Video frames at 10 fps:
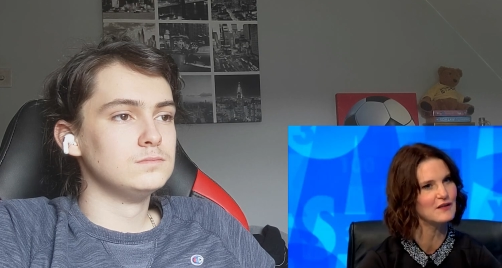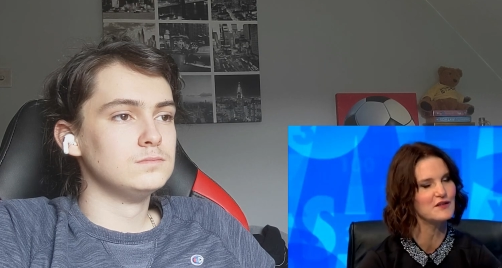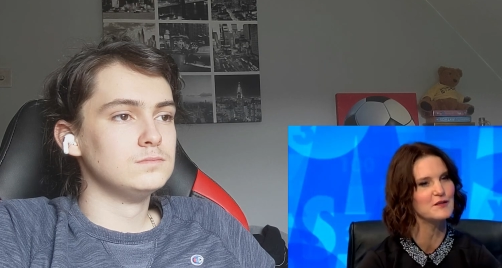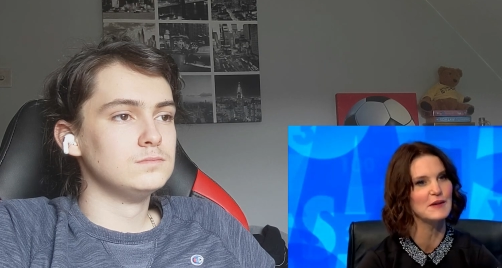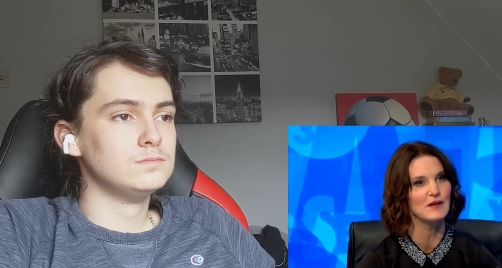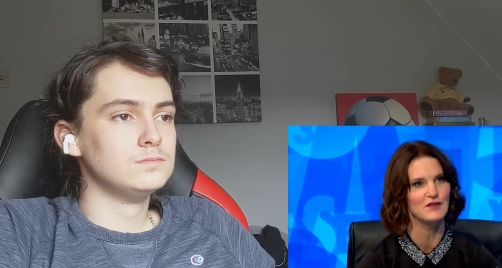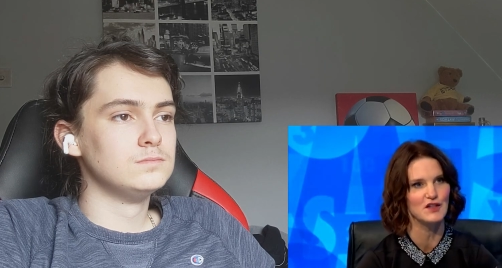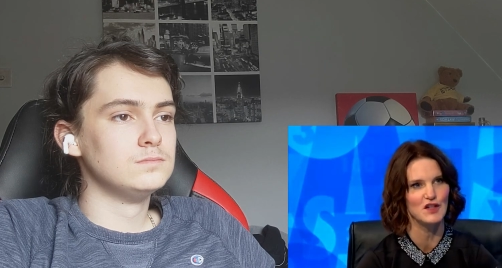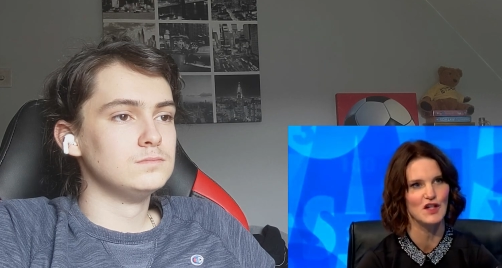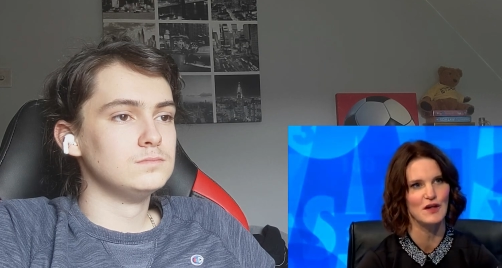Speaker 1: lots of
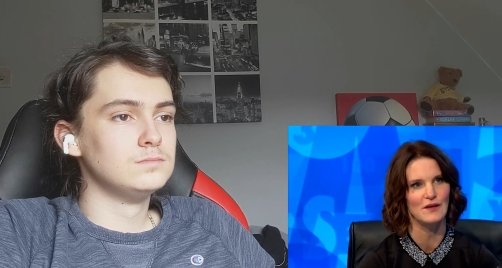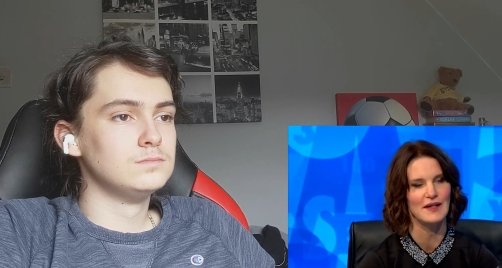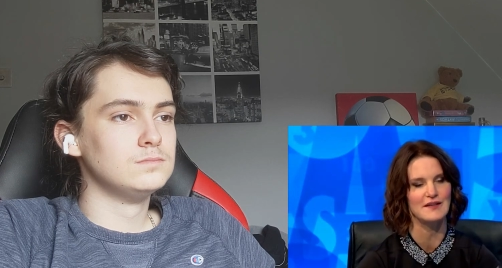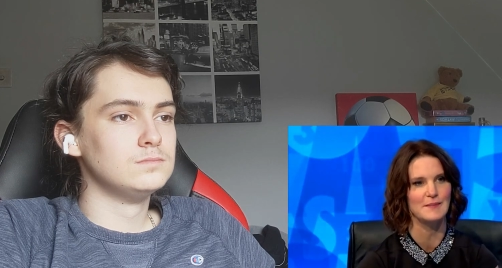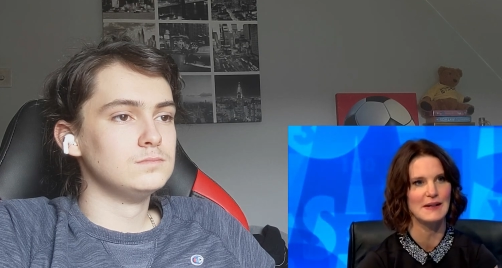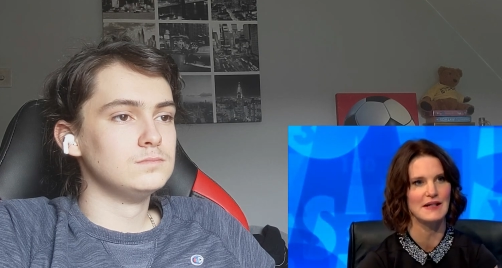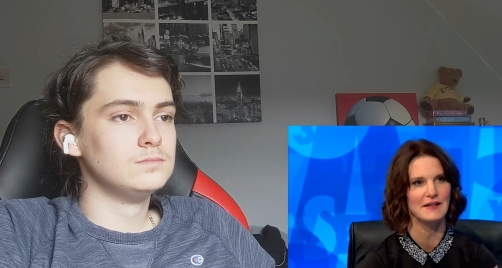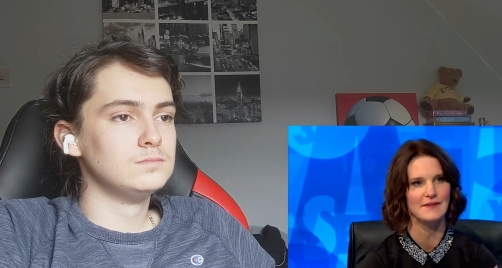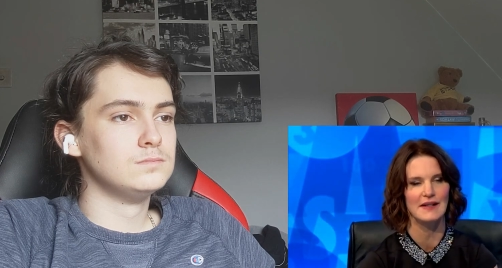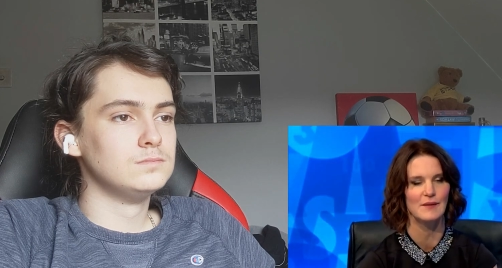spin-offs, you know it's made
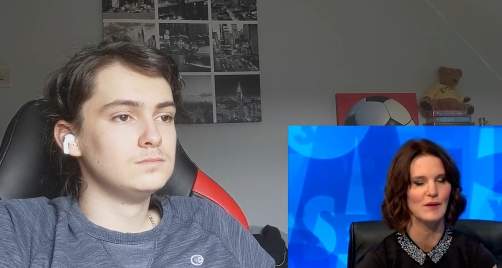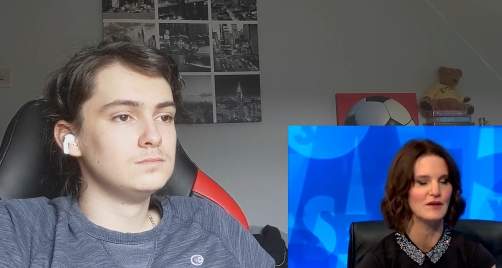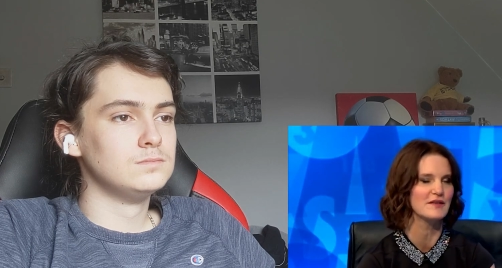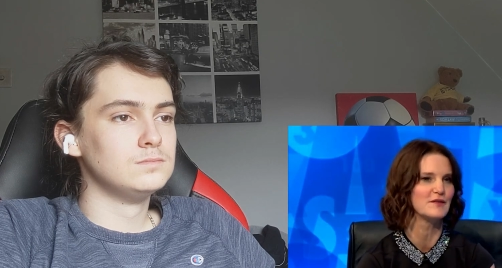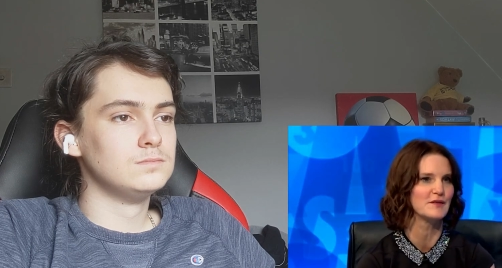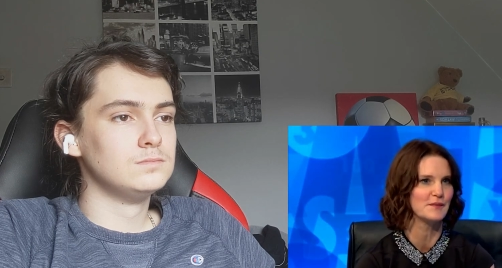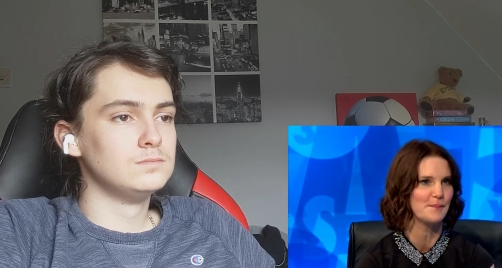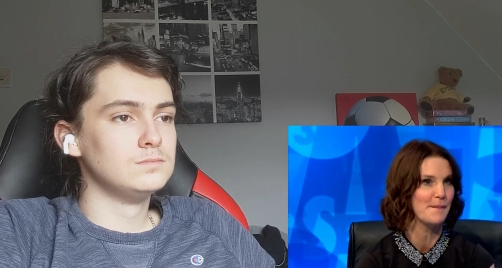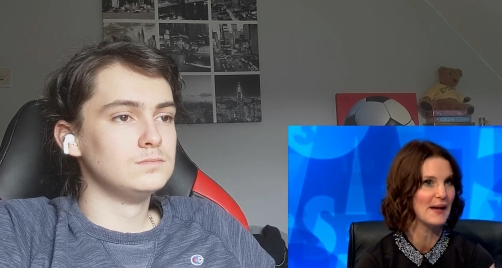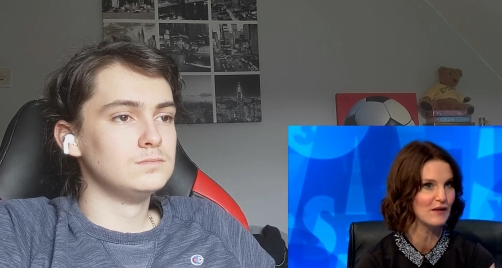it, and there were lots. It was
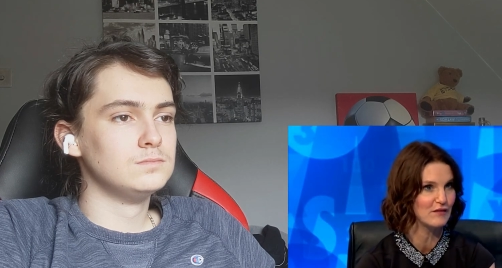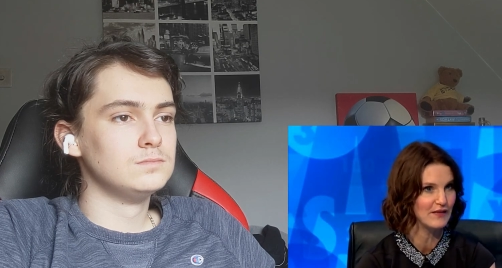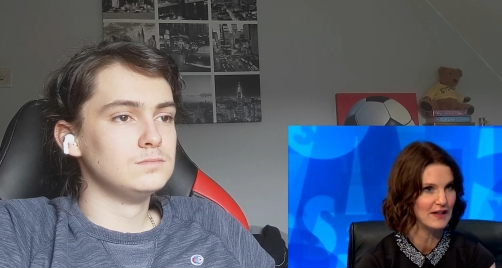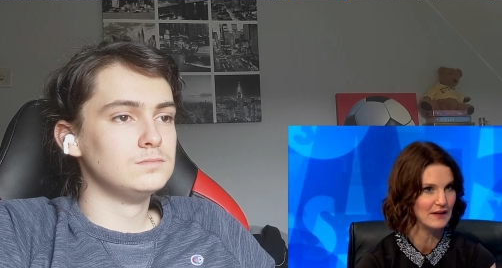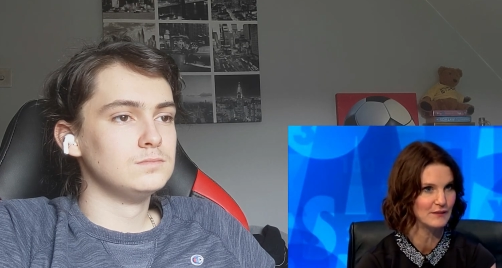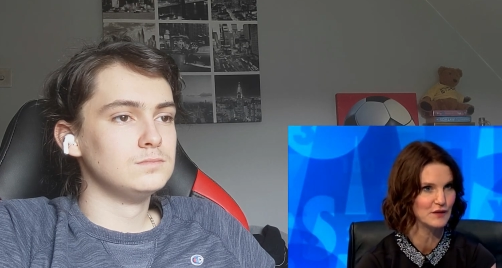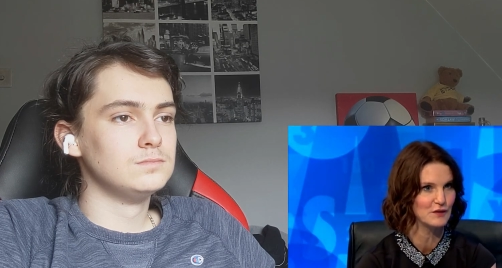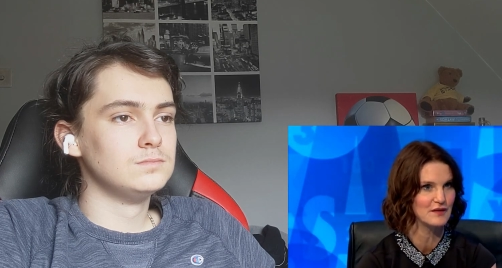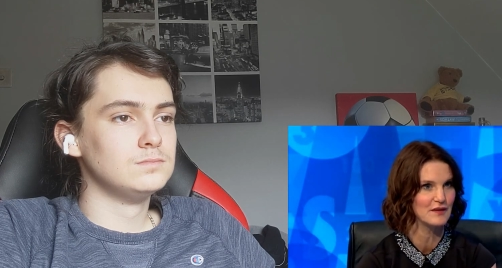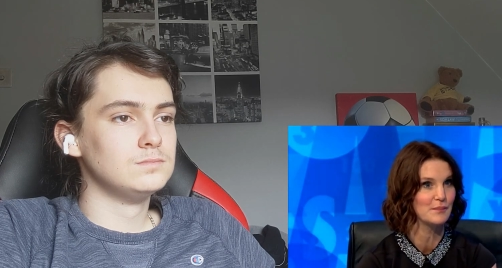Belfie, which
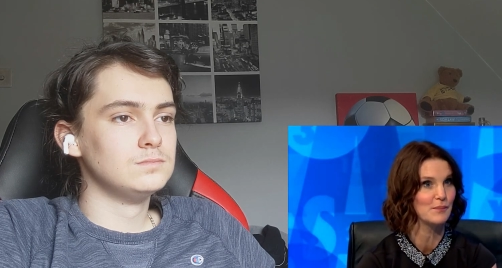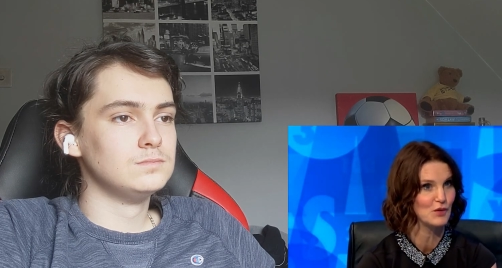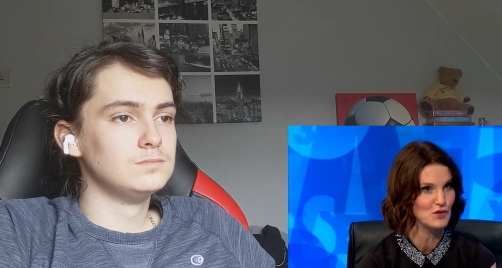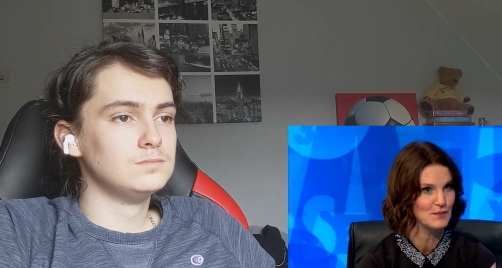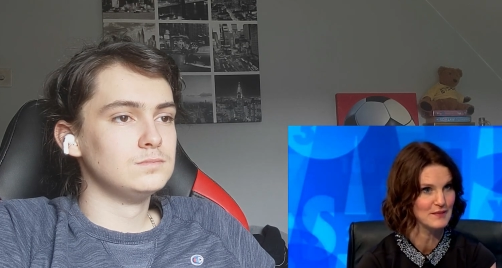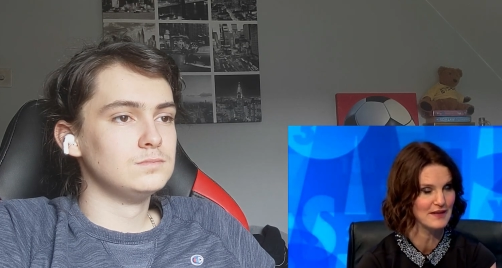was a bottom